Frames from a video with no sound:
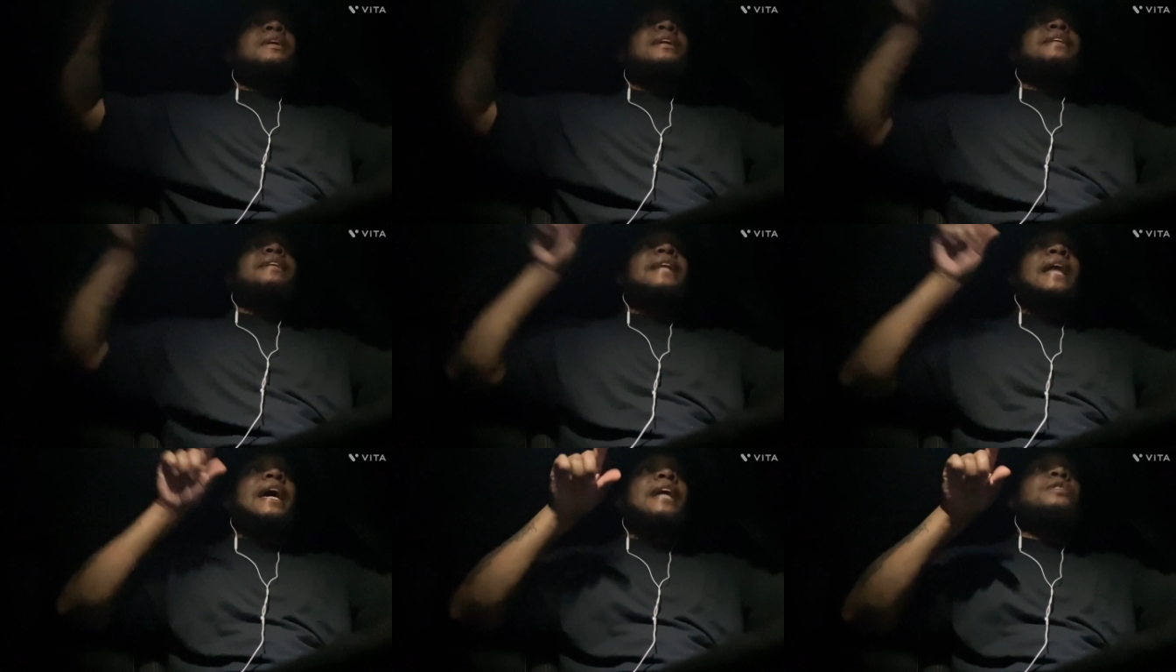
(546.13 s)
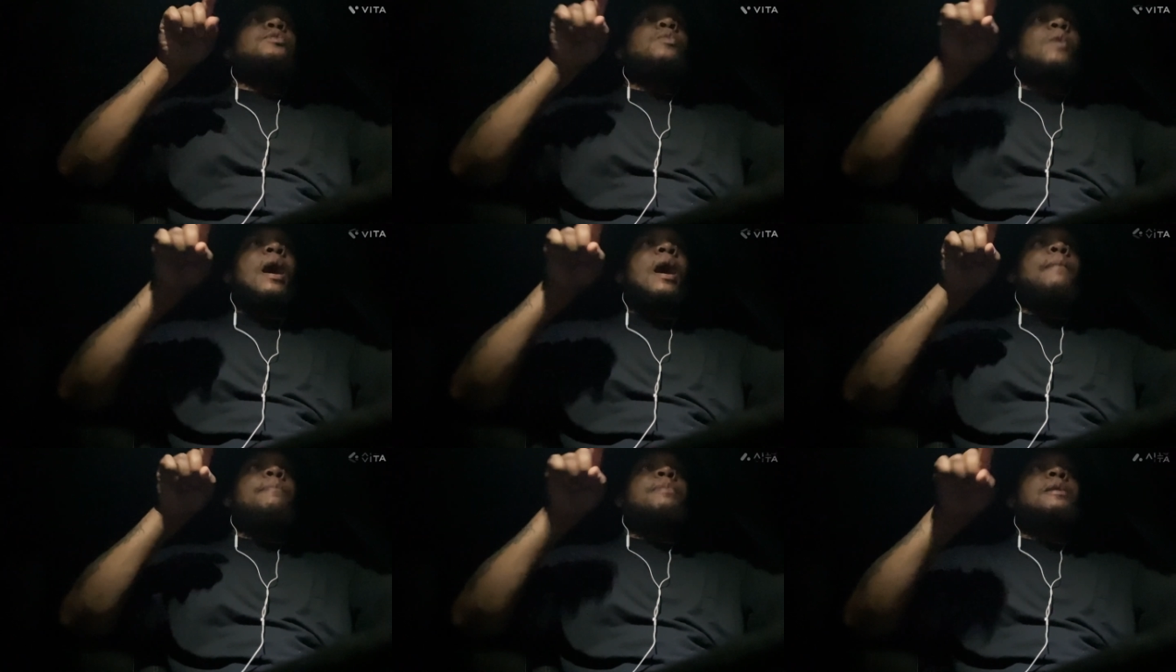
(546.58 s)
That's
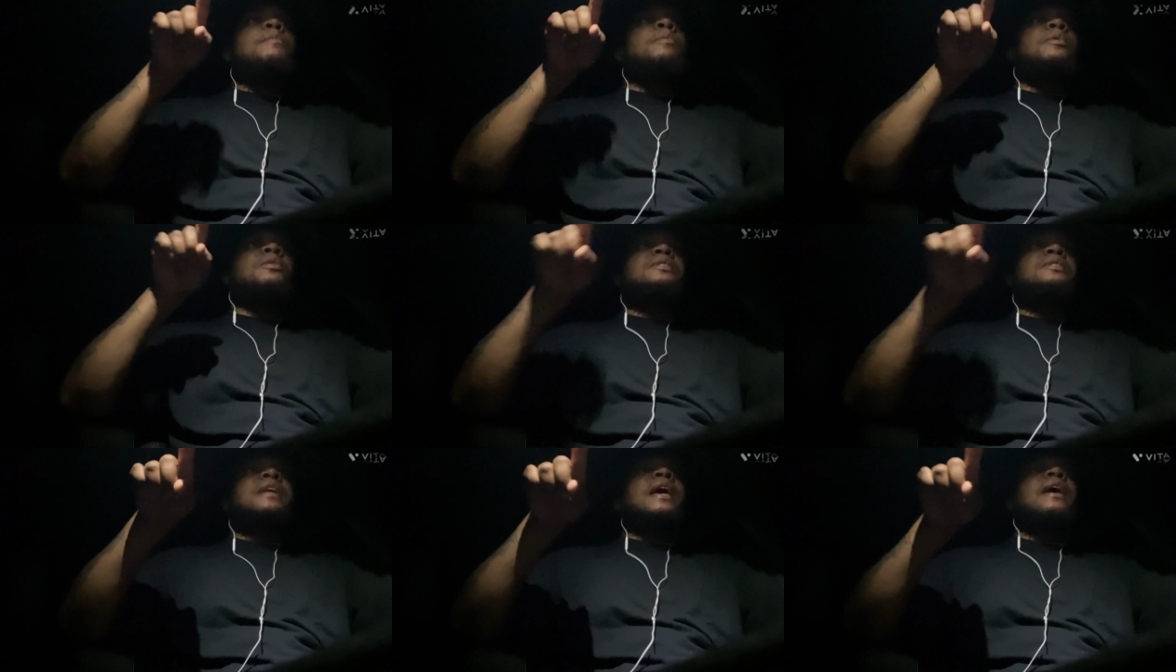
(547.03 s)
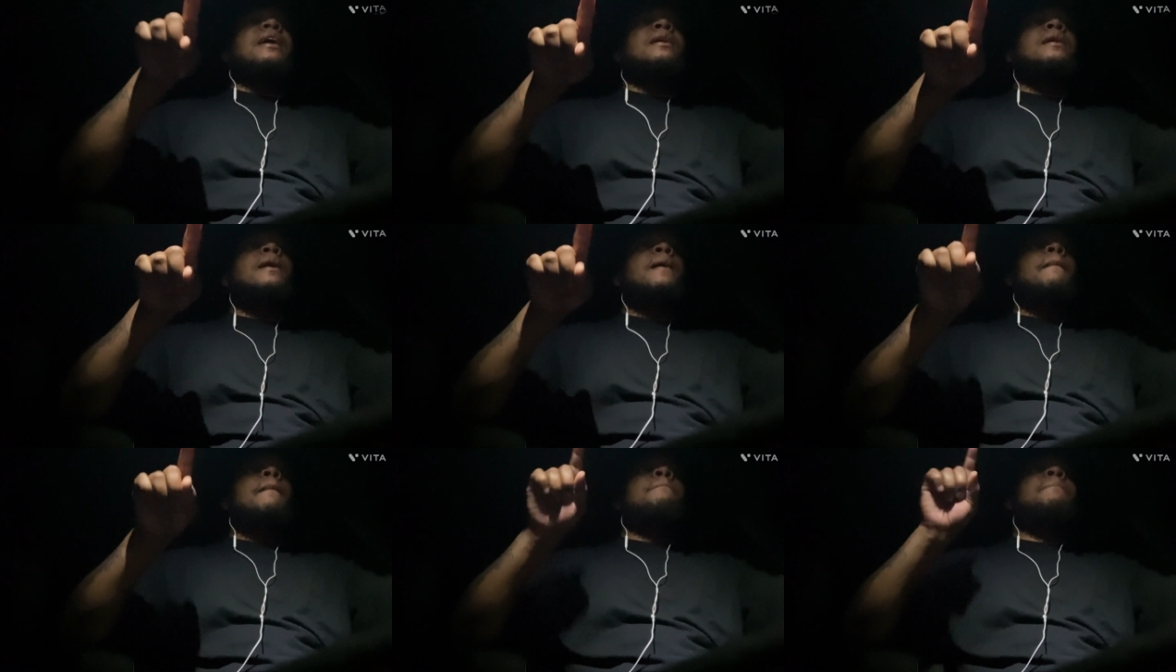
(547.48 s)
why people say,
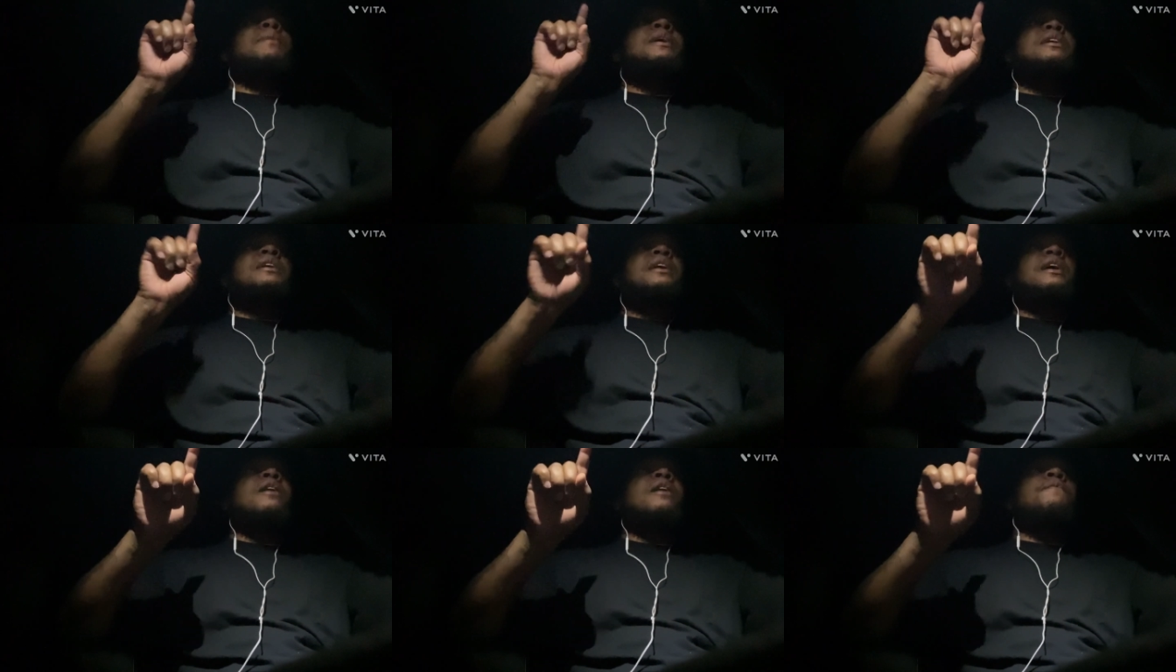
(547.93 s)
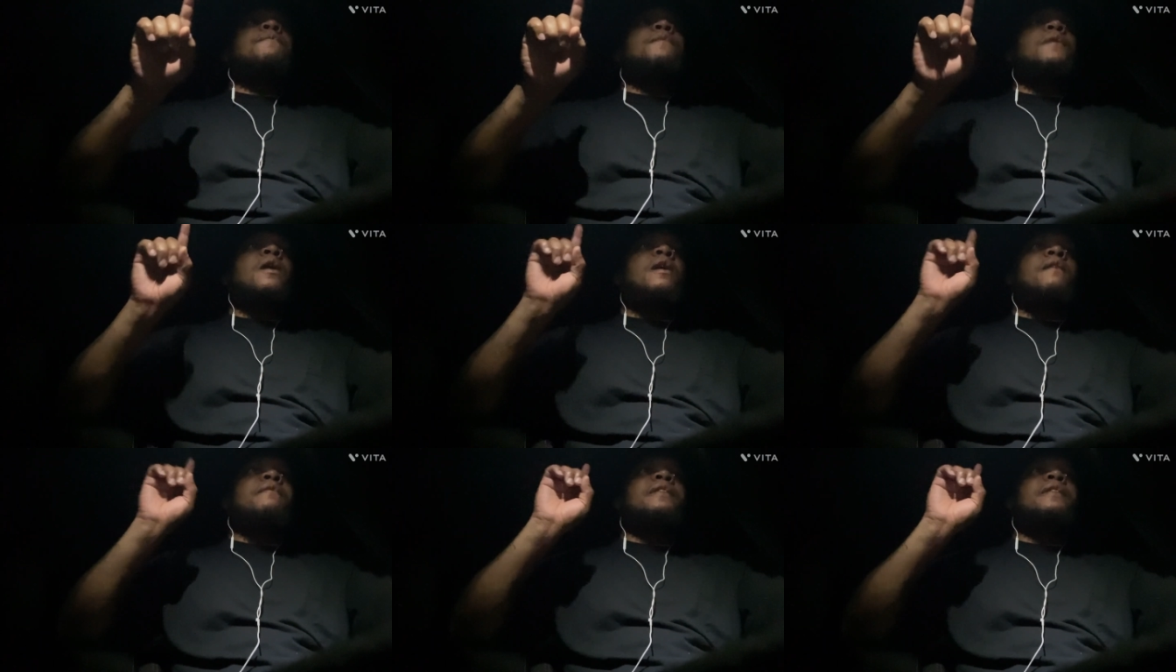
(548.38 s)
be
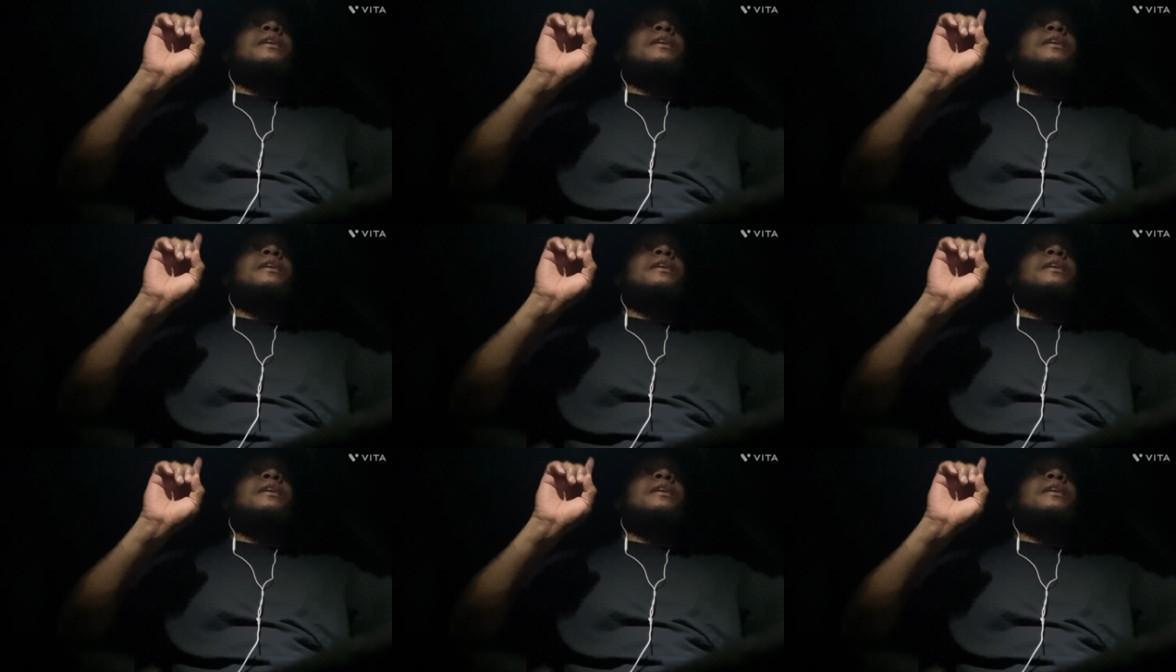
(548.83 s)
careful of the